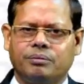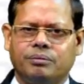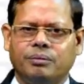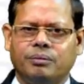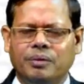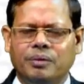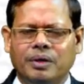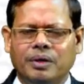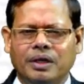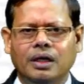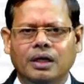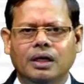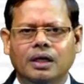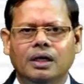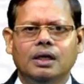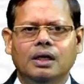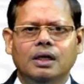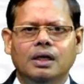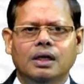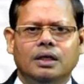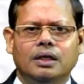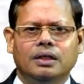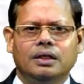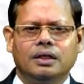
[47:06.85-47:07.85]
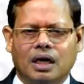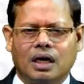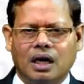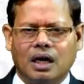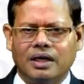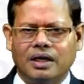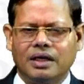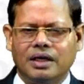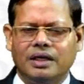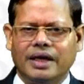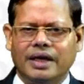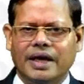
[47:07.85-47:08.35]
Maybe the
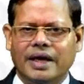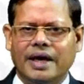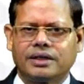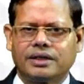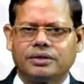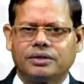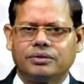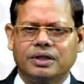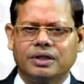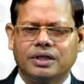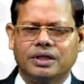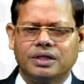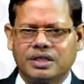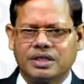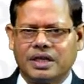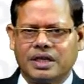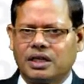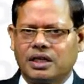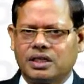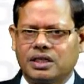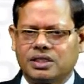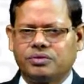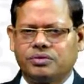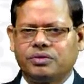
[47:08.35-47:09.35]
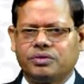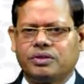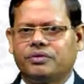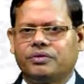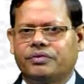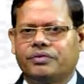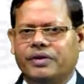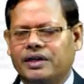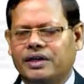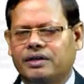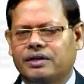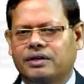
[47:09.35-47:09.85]
gardening activity is attached with the
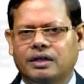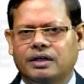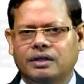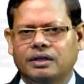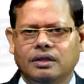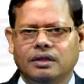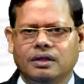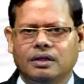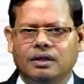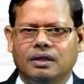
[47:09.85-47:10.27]
factory,